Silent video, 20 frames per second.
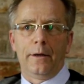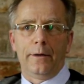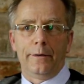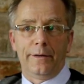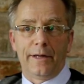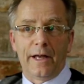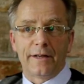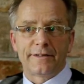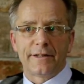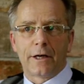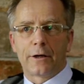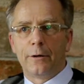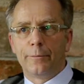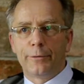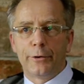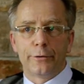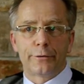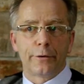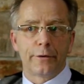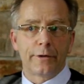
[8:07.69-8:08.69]
NASA
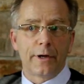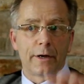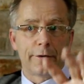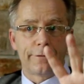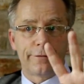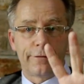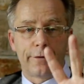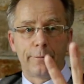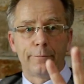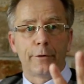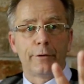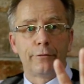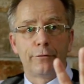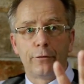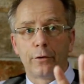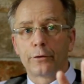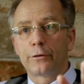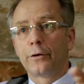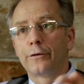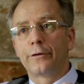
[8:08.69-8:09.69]
computers are from the
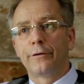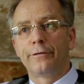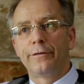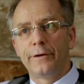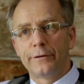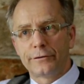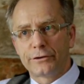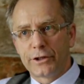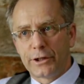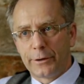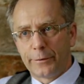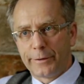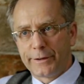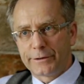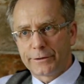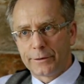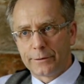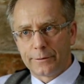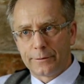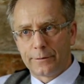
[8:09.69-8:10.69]
4th or the 5th
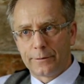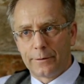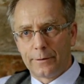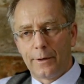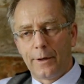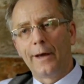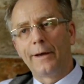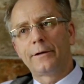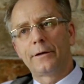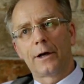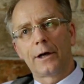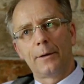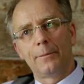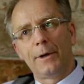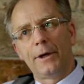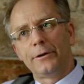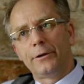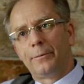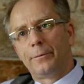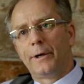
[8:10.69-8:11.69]
generation. I talk
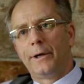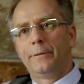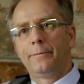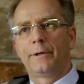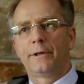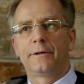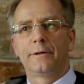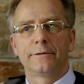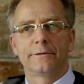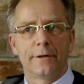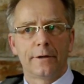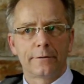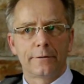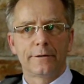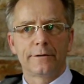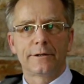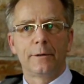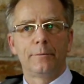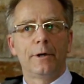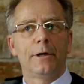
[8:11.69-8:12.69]
about the brain because Dr.
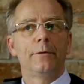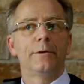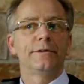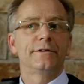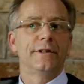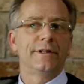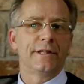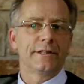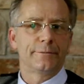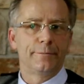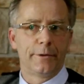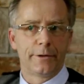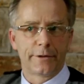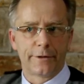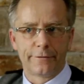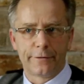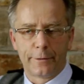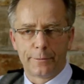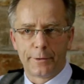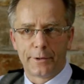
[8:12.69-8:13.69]
Sabat was an expert
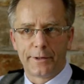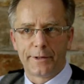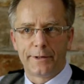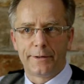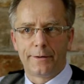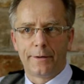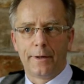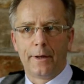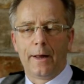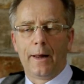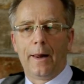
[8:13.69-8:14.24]
of the brain.